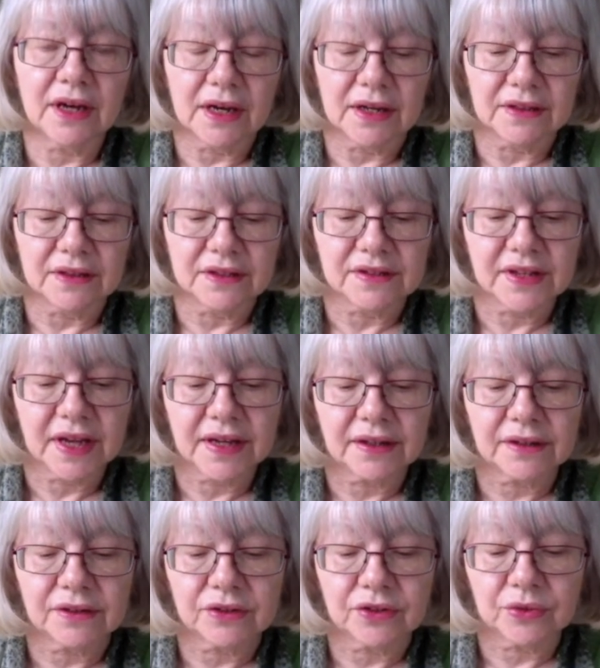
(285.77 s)
And the
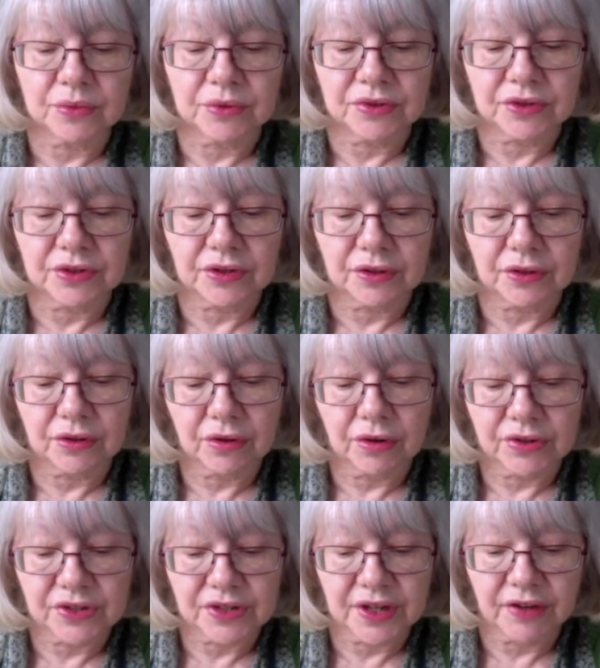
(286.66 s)
second was a
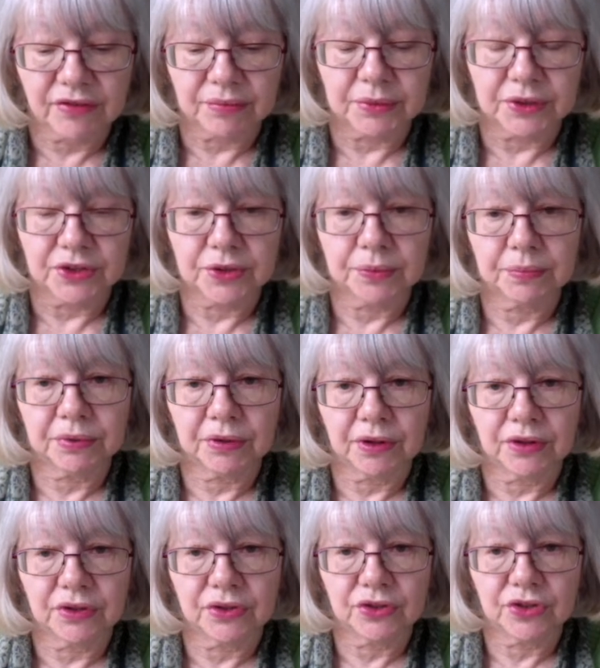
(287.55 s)
cross-government
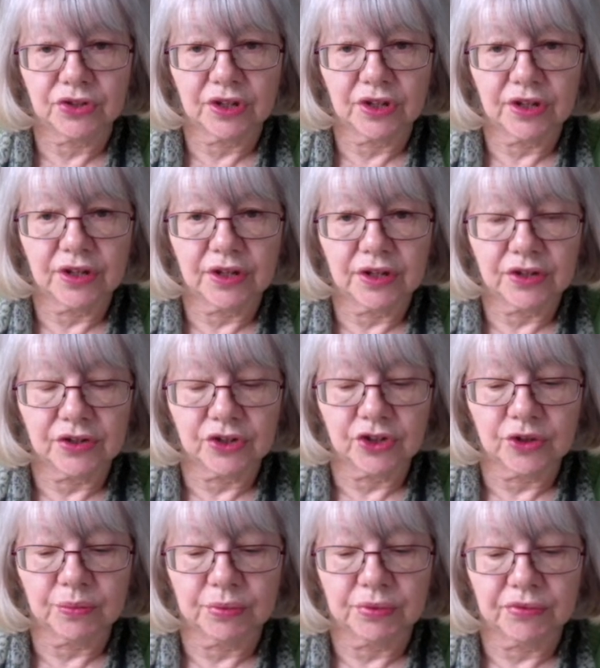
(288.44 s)
approach
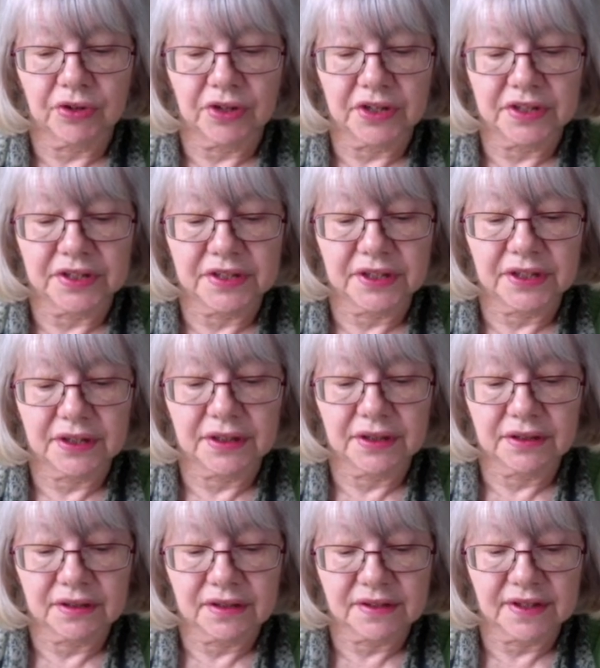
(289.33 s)
to
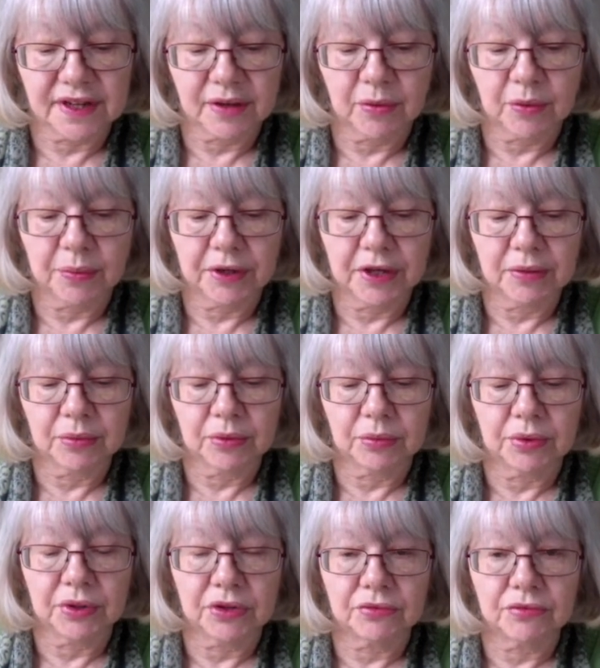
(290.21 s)
providing disabled people
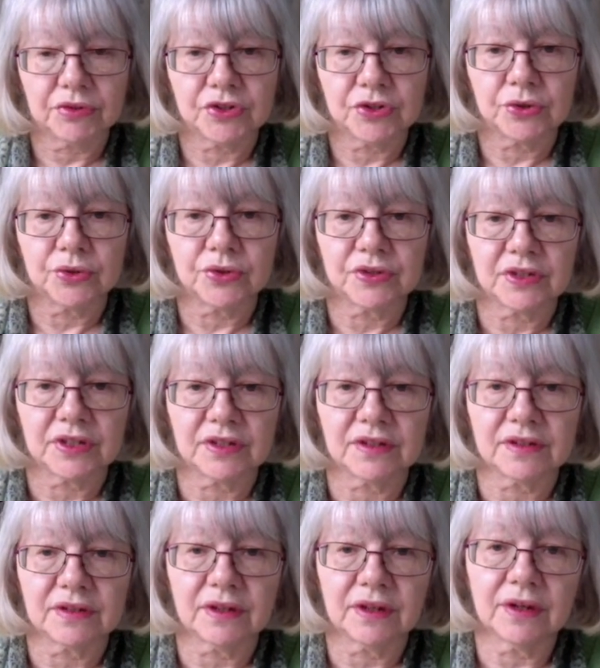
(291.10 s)
with the
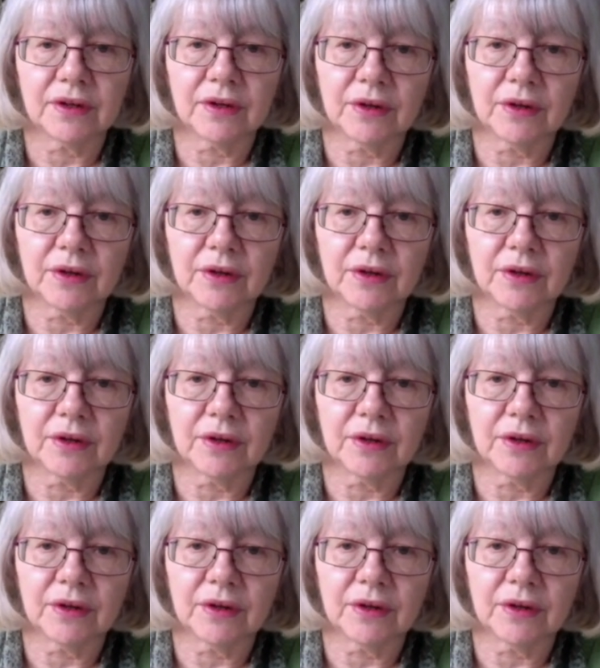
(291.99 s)
resources,